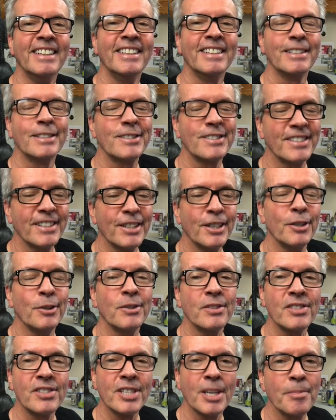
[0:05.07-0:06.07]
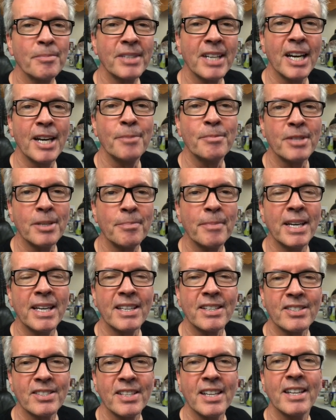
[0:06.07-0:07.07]
So sometimes it
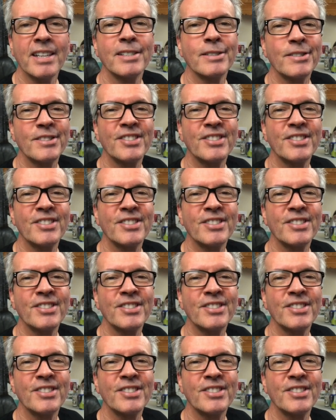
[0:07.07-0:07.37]
makes sense